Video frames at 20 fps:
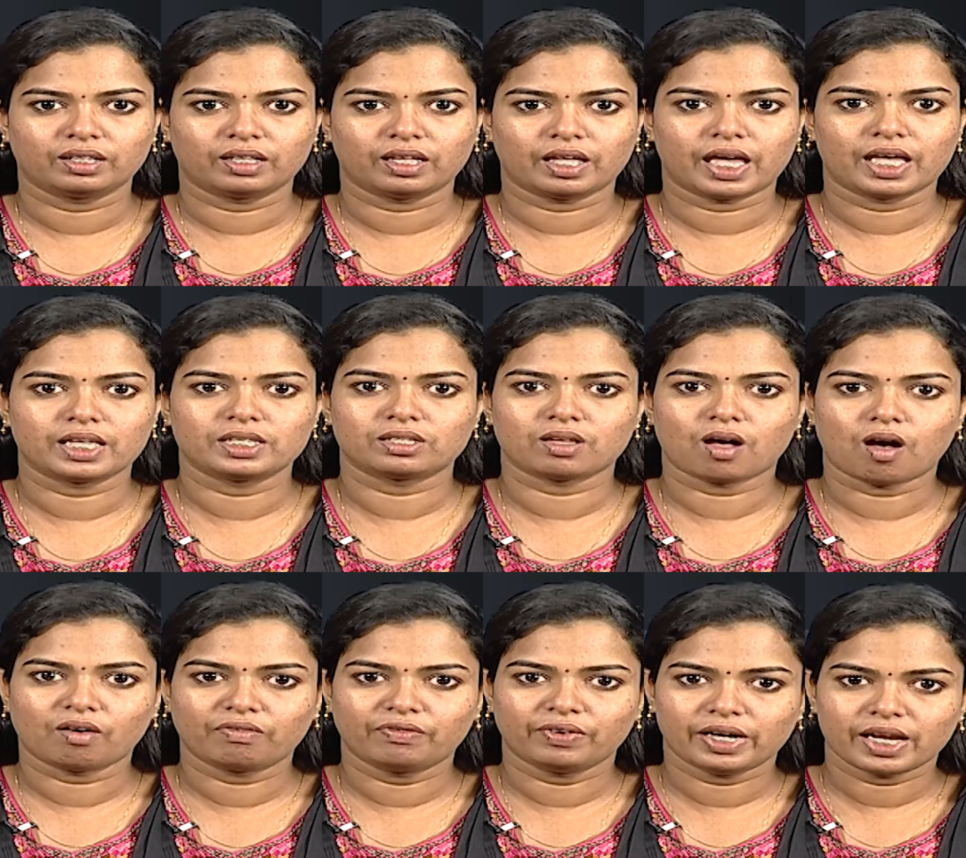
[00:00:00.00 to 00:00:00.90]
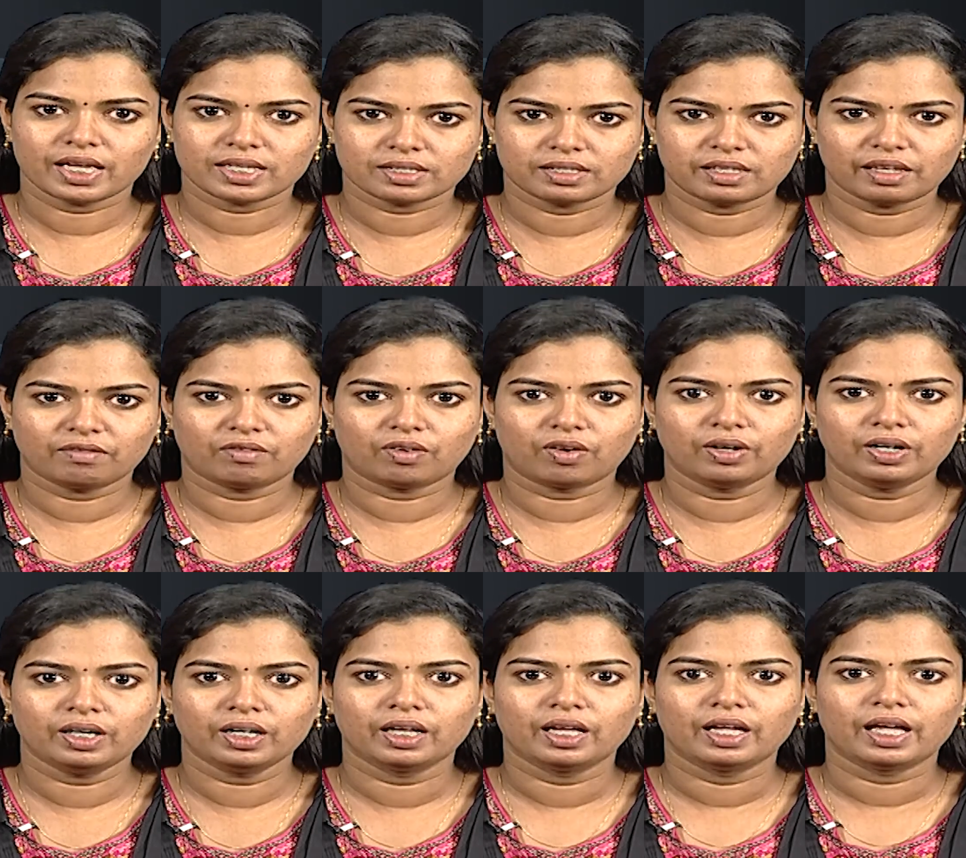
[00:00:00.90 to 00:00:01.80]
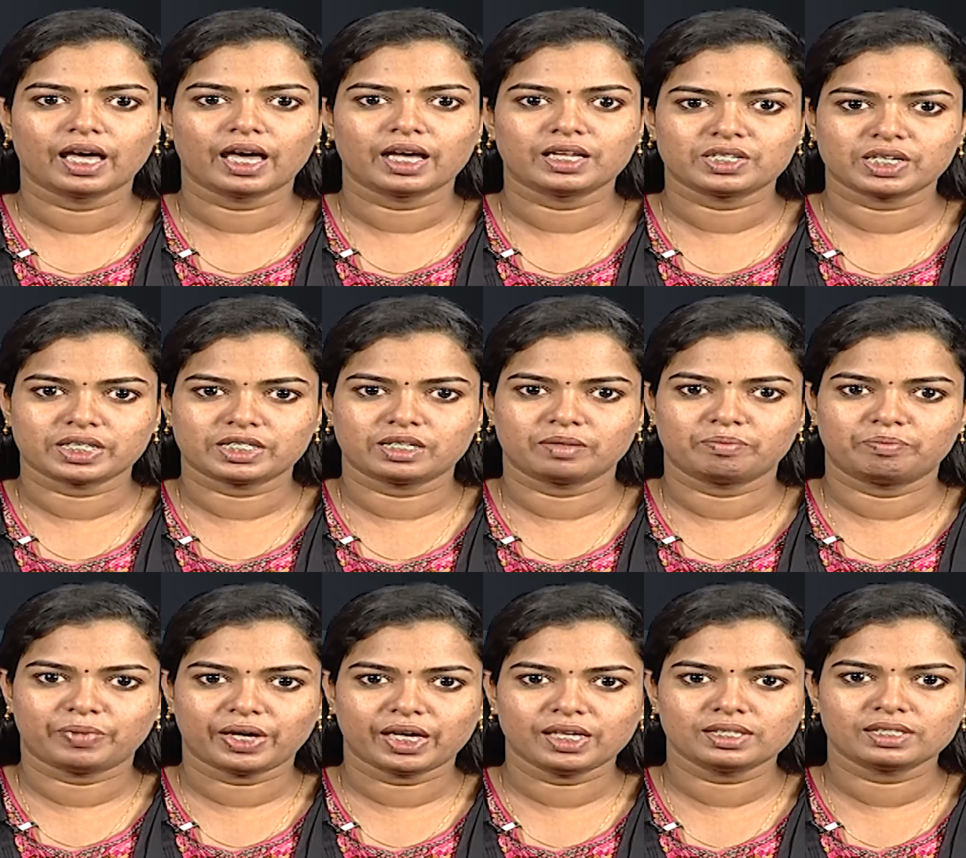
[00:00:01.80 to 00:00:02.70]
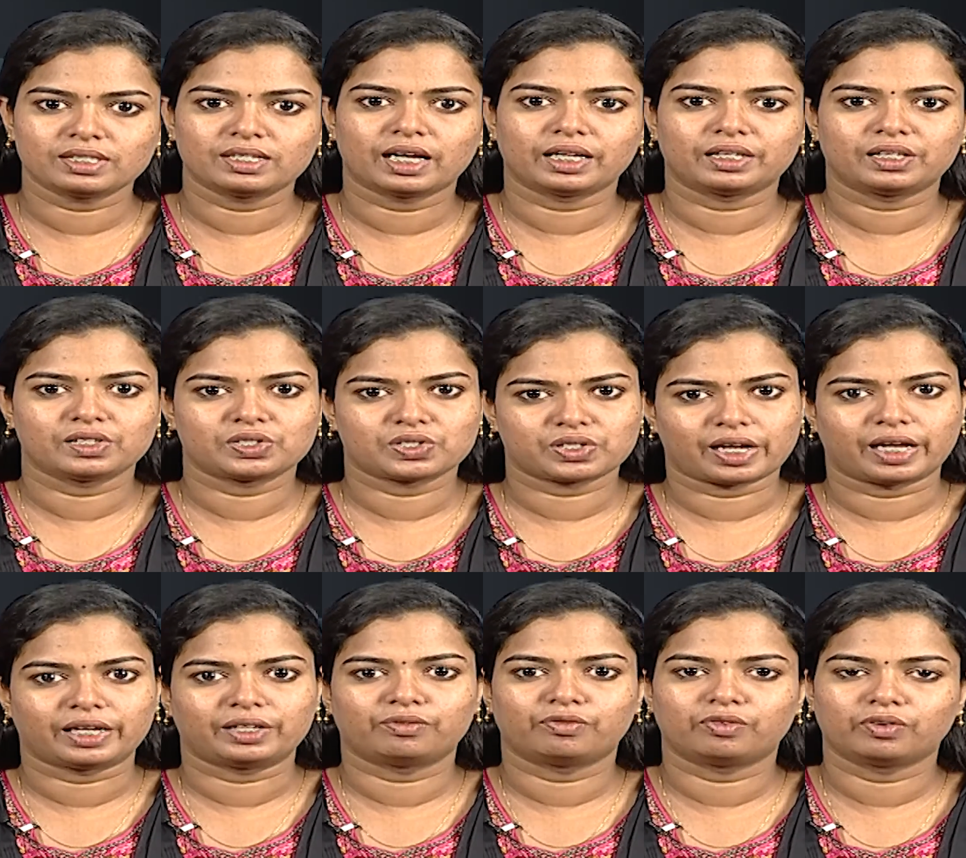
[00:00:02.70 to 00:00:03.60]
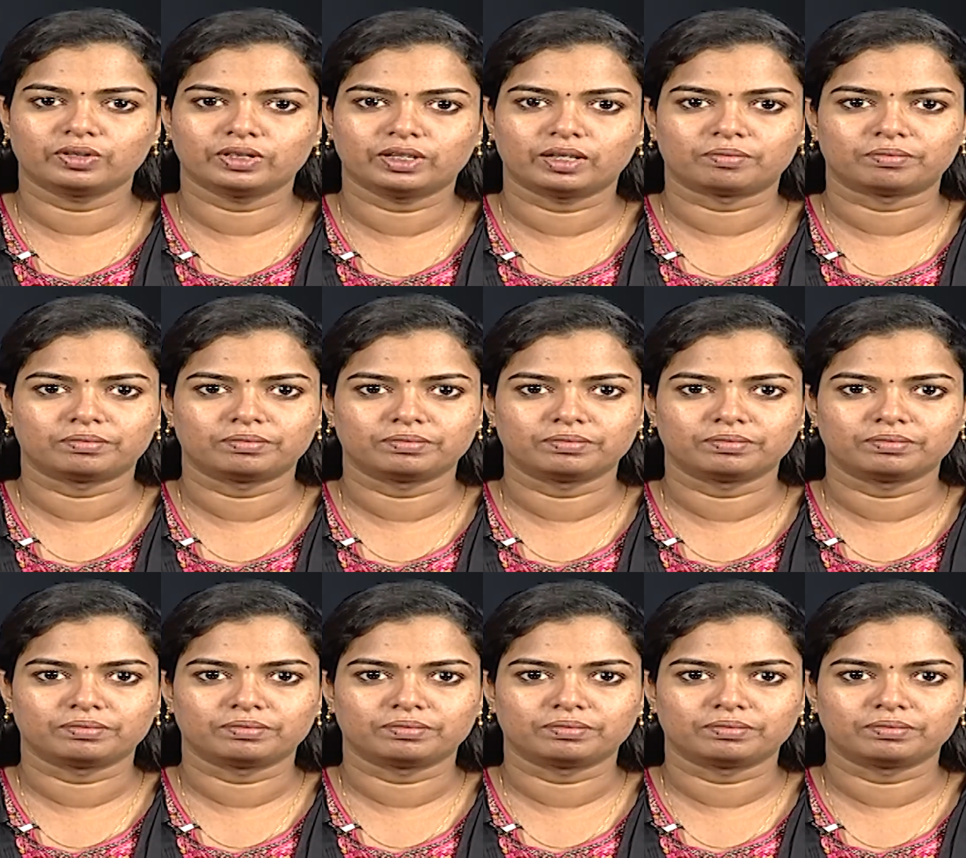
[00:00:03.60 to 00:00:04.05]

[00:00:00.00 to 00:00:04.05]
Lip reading: as often as they want, and at a pace that is right for them.